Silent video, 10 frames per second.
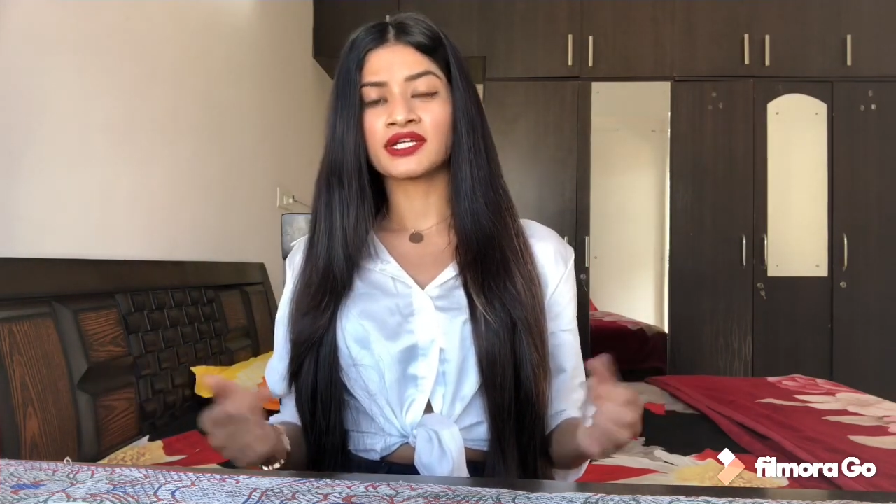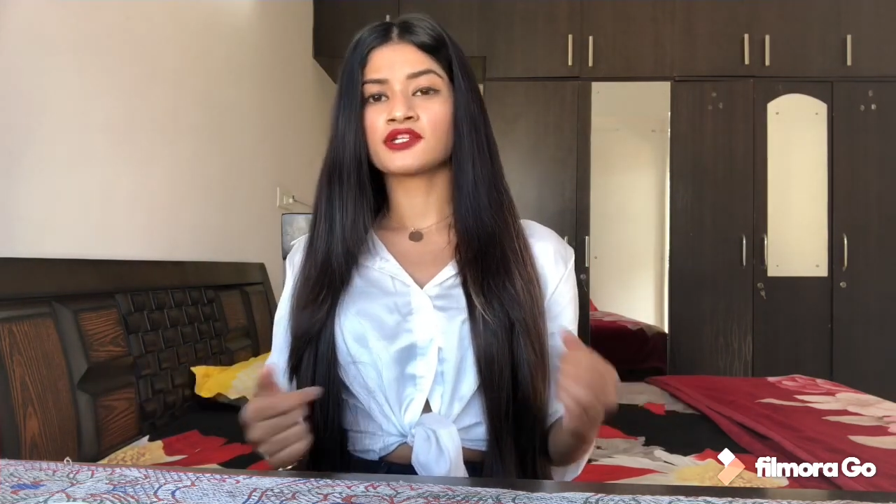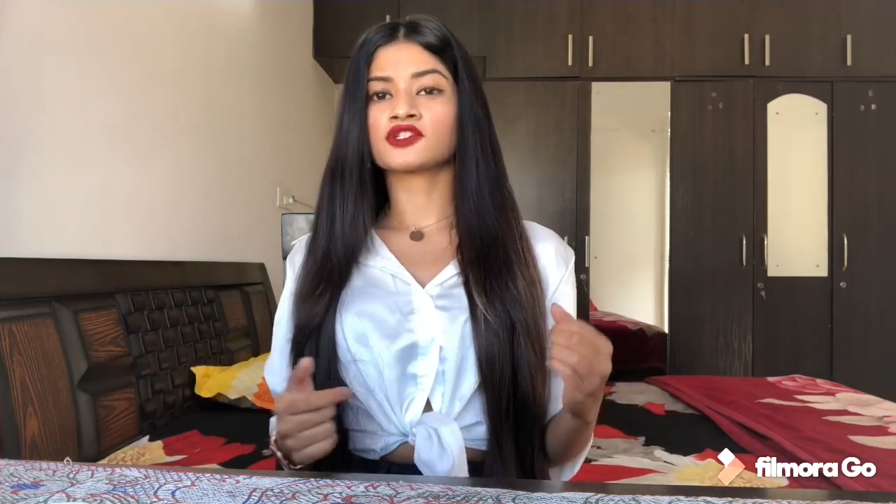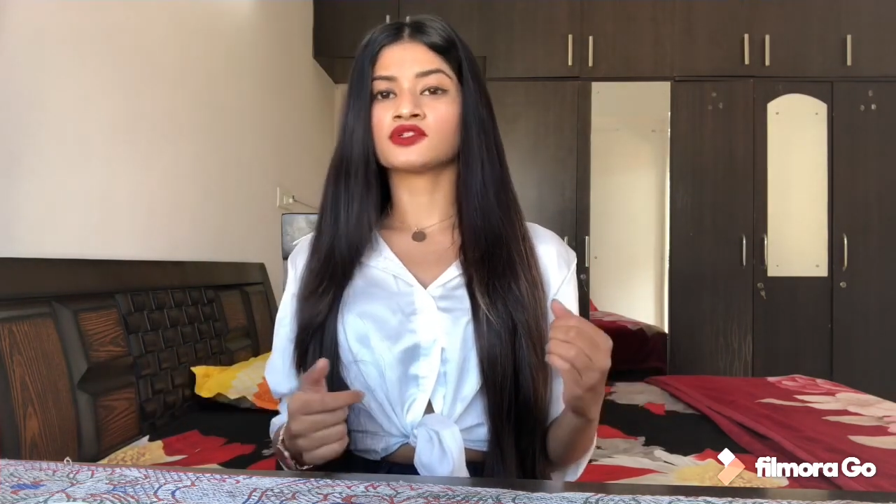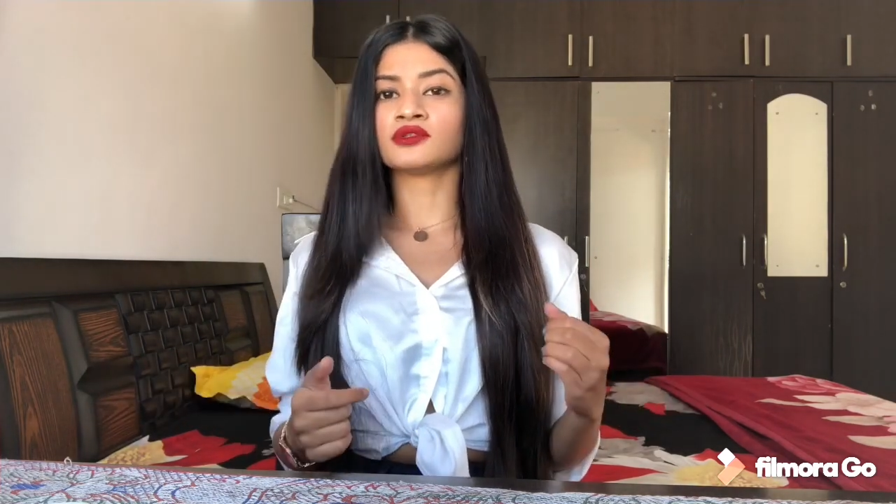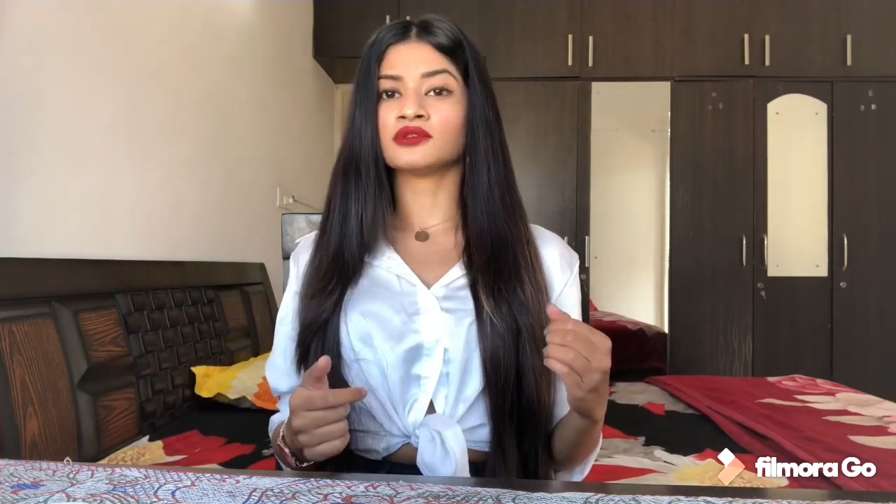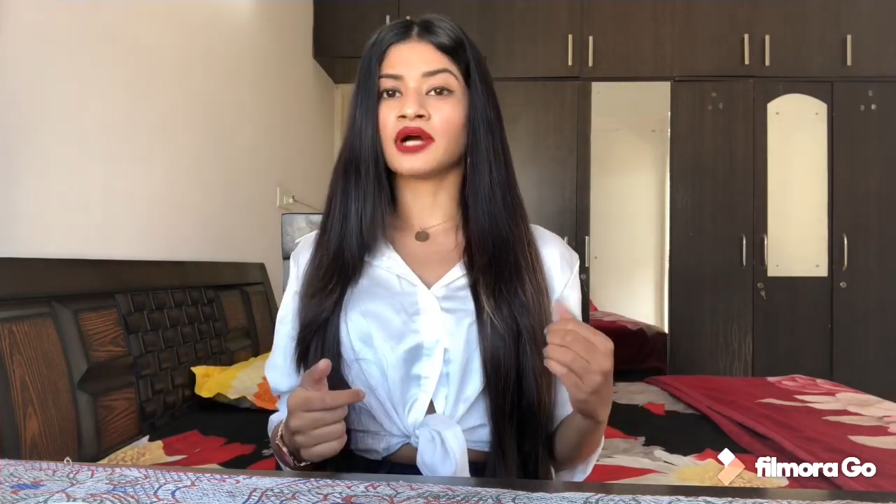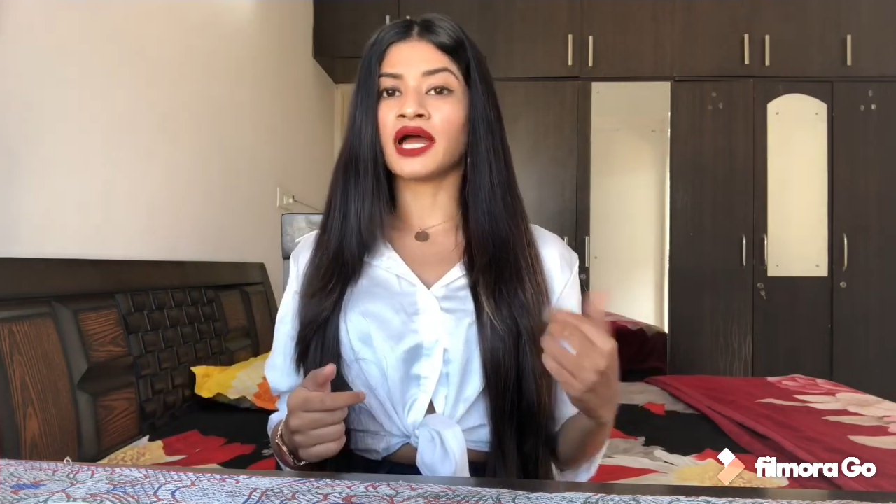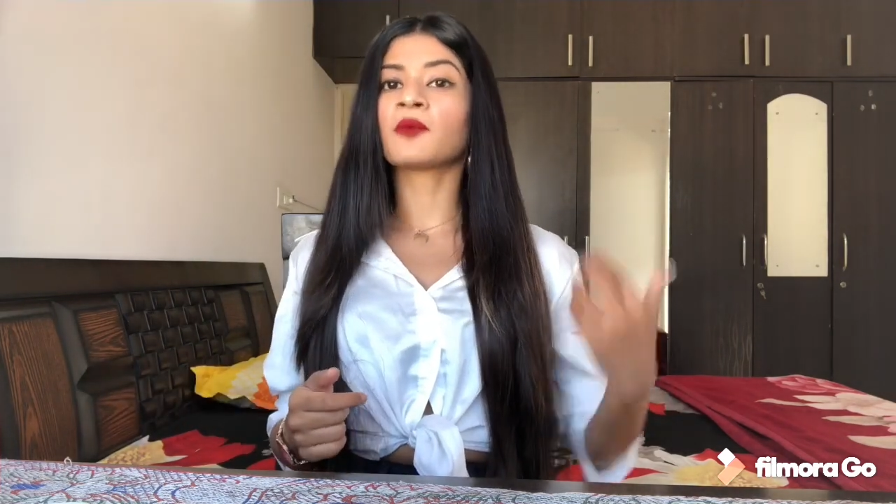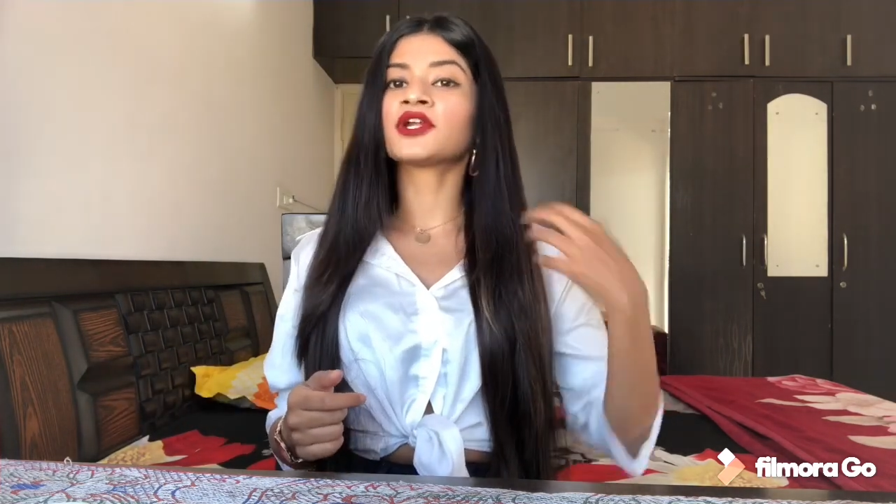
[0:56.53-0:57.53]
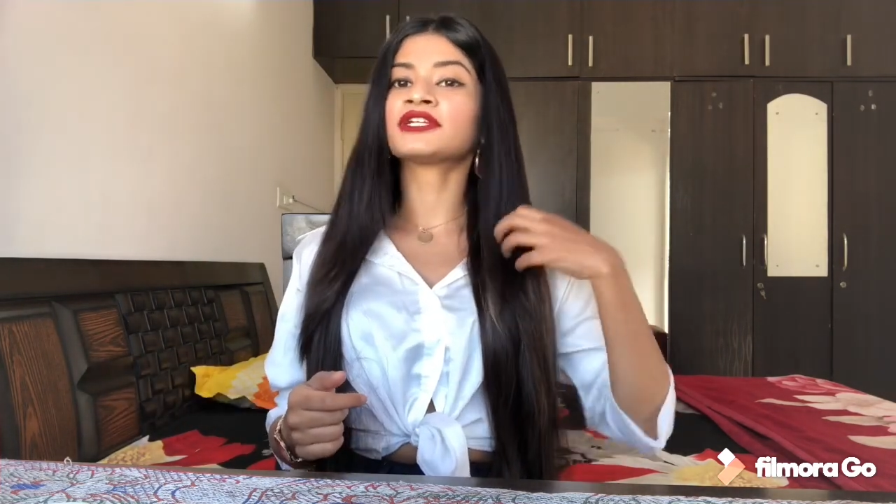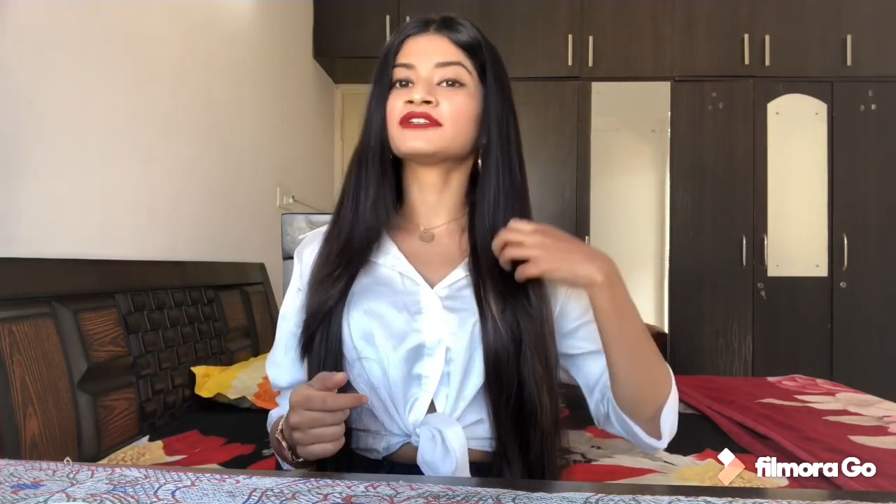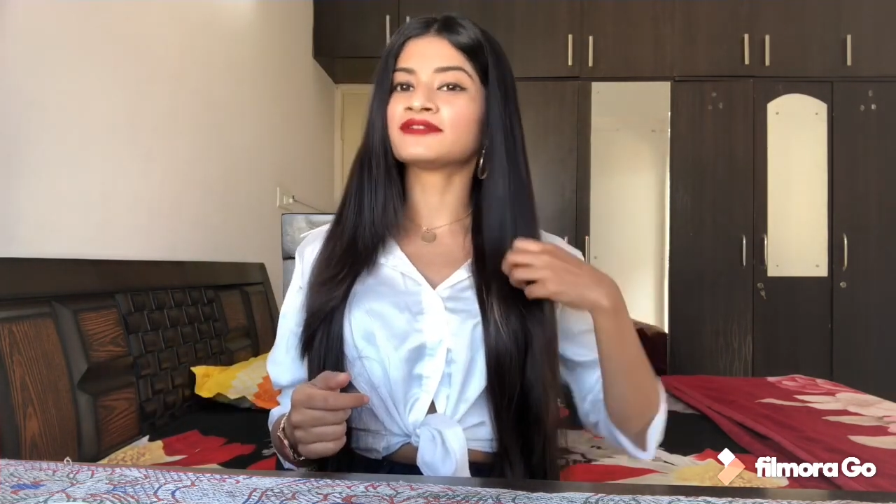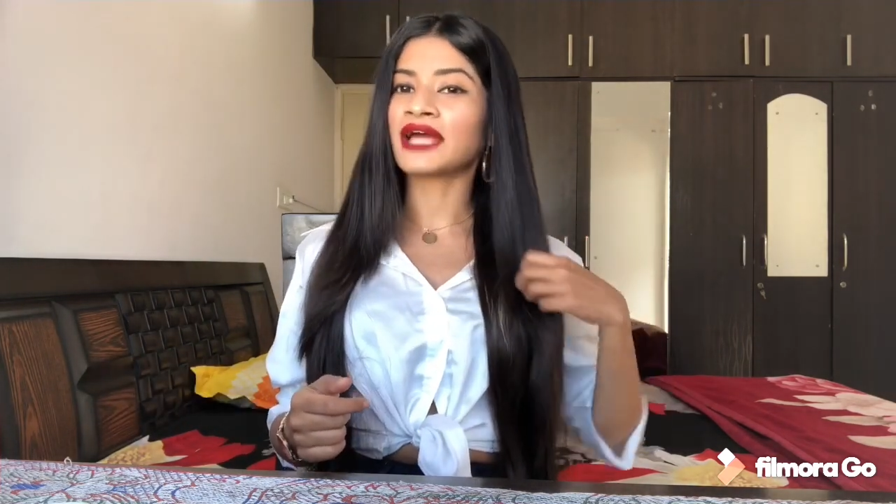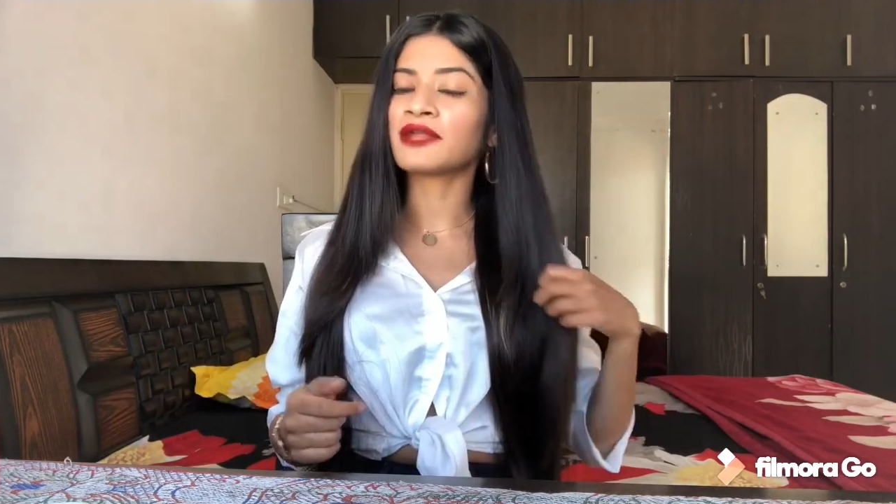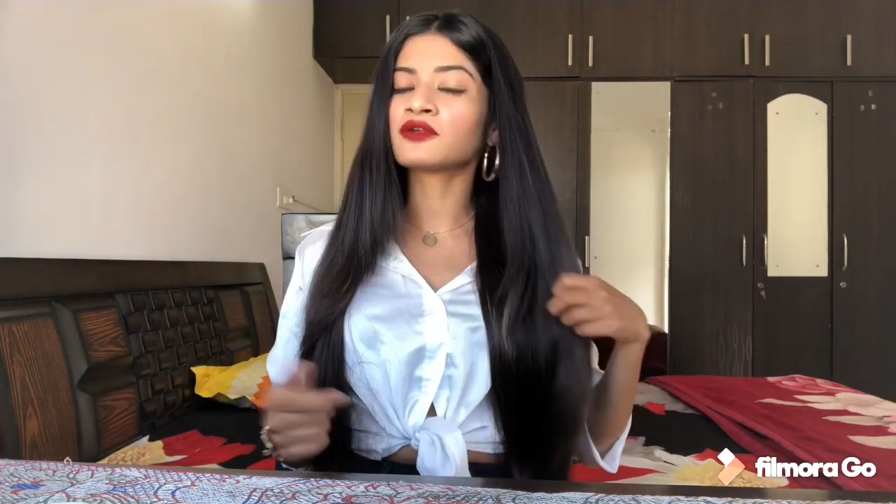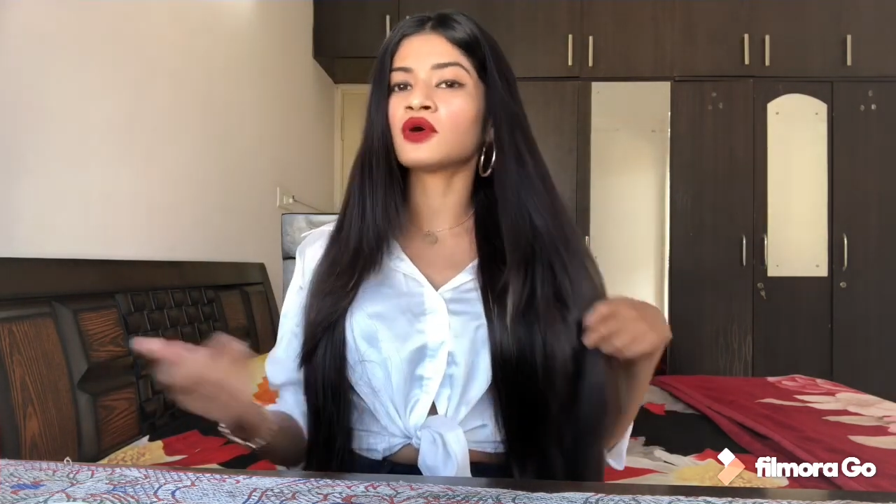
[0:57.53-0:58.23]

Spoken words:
So I know